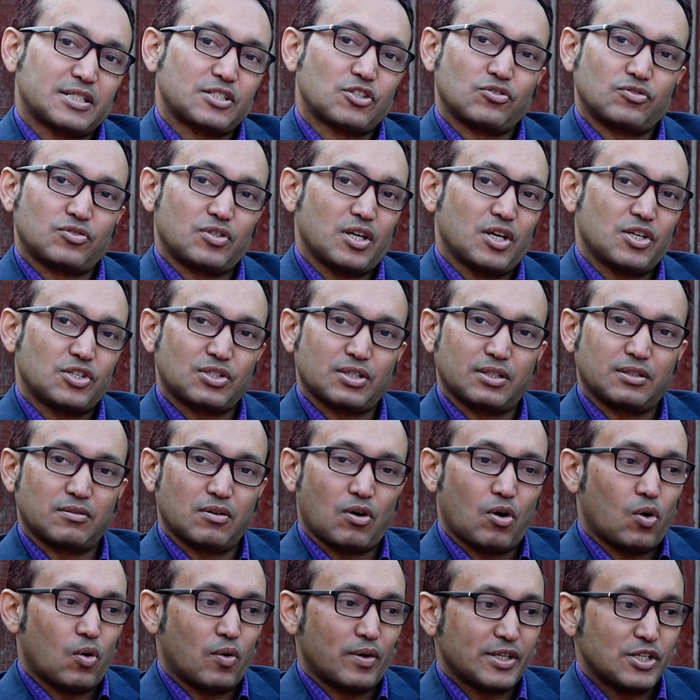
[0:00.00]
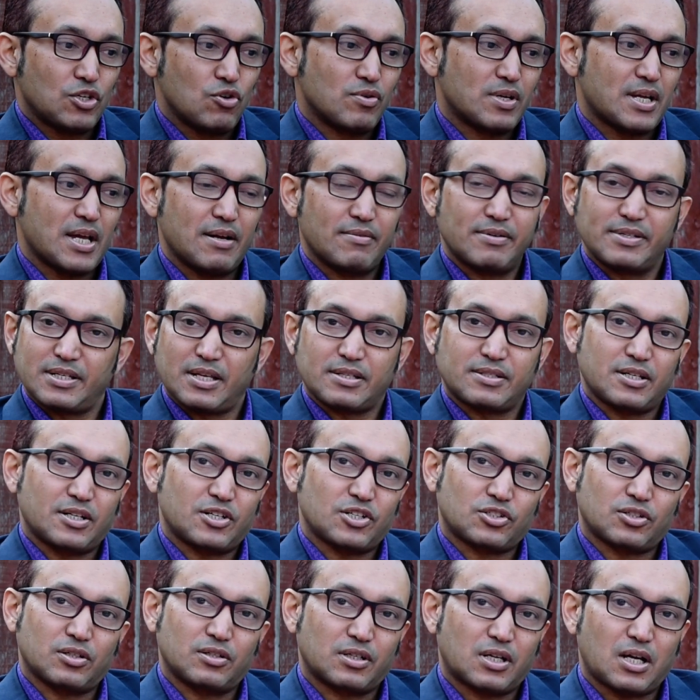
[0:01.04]
Association or UK
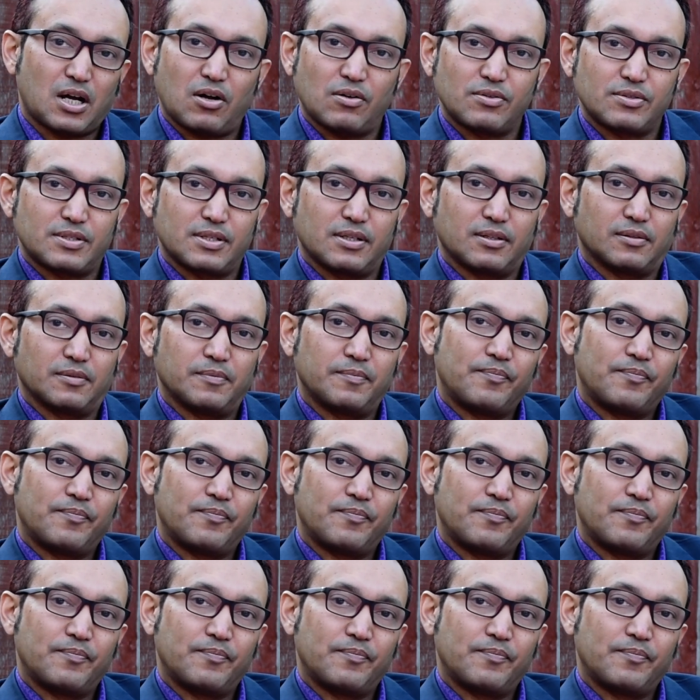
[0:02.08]
Resuscitation Council.